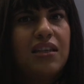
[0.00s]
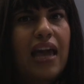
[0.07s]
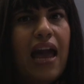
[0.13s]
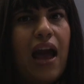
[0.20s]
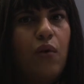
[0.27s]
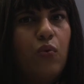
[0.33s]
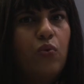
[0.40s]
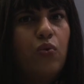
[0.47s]
the
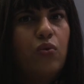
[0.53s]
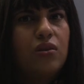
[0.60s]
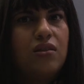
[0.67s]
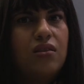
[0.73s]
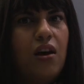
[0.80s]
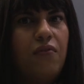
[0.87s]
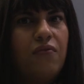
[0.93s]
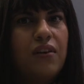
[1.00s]
catwalk
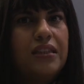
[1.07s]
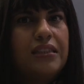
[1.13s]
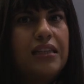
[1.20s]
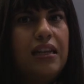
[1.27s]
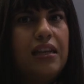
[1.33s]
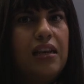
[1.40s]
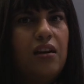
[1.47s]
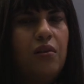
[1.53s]
stuff is
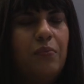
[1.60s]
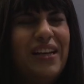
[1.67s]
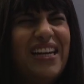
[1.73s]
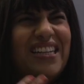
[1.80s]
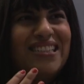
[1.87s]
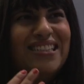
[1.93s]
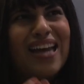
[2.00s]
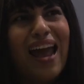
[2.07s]
a little bit
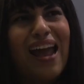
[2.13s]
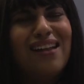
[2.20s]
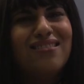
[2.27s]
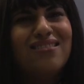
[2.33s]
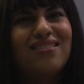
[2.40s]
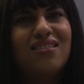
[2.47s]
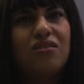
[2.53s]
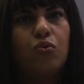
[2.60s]

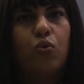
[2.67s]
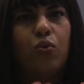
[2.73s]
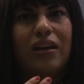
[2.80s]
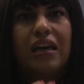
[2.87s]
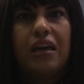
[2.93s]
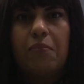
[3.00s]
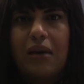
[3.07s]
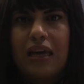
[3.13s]
intense or
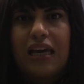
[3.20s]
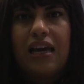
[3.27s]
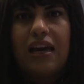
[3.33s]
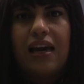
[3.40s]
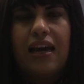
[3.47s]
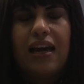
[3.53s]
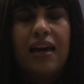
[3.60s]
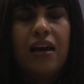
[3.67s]

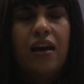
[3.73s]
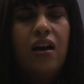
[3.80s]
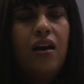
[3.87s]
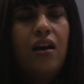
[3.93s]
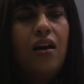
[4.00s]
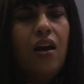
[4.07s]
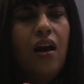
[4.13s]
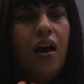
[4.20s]
gimmicky.
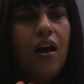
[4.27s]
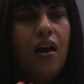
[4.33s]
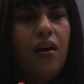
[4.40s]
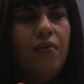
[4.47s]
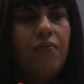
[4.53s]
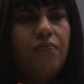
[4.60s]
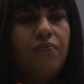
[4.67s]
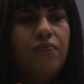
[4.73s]

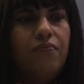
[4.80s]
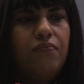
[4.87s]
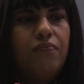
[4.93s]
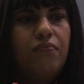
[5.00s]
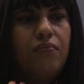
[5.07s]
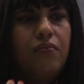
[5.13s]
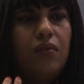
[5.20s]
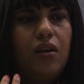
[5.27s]

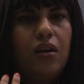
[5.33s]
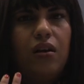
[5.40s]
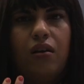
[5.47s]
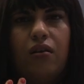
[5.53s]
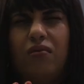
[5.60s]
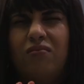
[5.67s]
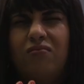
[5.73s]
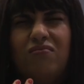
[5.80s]
You
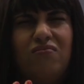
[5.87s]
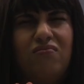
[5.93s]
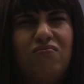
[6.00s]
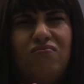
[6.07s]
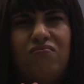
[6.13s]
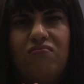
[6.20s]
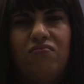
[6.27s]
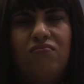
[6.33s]
know,
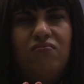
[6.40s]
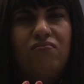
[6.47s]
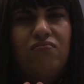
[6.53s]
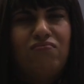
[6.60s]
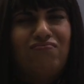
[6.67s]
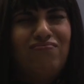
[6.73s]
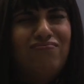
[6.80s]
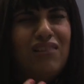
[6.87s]

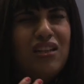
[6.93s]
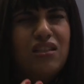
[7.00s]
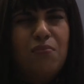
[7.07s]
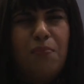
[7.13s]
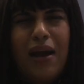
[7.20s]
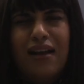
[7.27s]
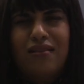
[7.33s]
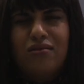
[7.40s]
it
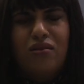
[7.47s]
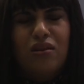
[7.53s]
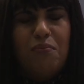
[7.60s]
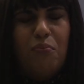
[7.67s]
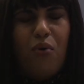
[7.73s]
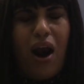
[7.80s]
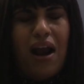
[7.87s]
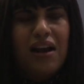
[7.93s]
depends on the
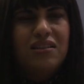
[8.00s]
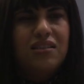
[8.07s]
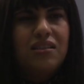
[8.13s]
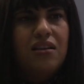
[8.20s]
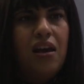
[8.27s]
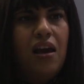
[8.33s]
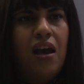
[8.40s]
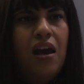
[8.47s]
brand.